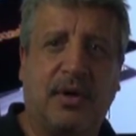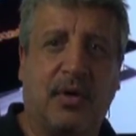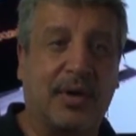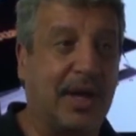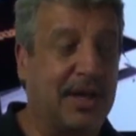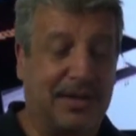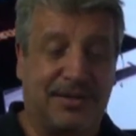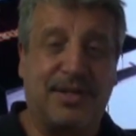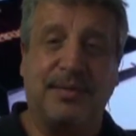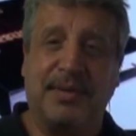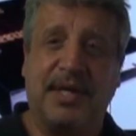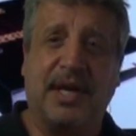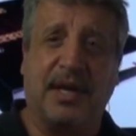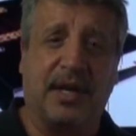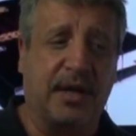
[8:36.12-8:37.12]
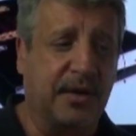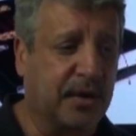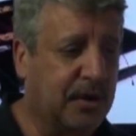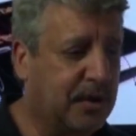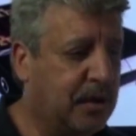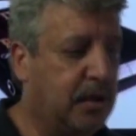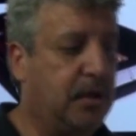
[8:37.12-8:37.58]
Okay, intimidating.
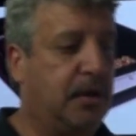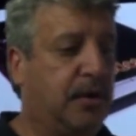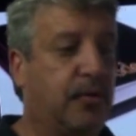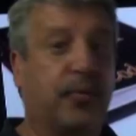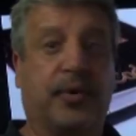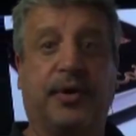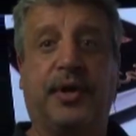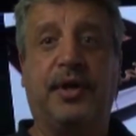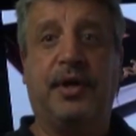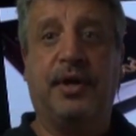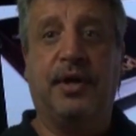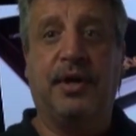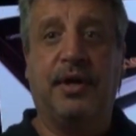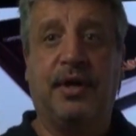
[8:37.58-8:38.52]
Really?